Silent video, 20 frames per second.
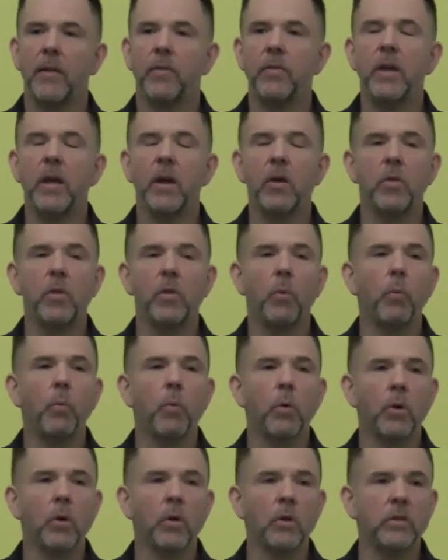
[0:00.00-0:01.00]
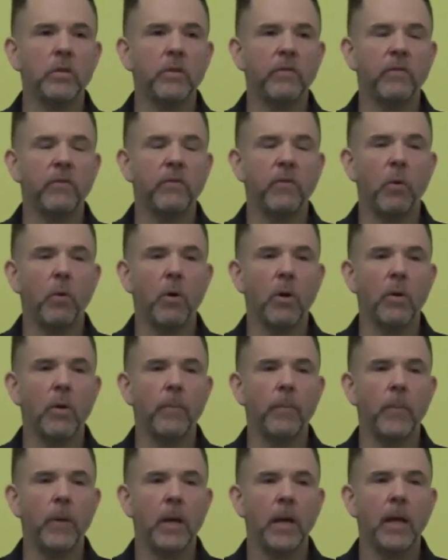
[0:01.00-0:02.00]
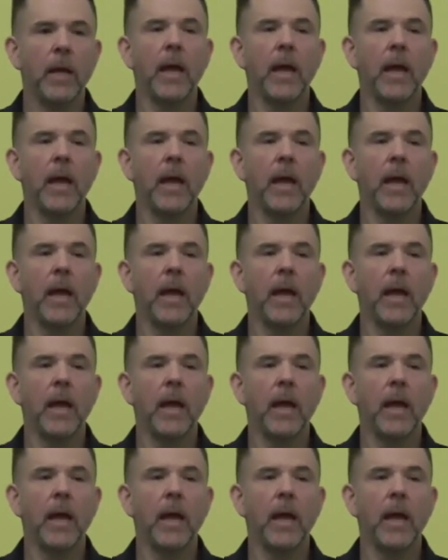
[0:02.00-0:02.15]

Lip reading: they're the world of form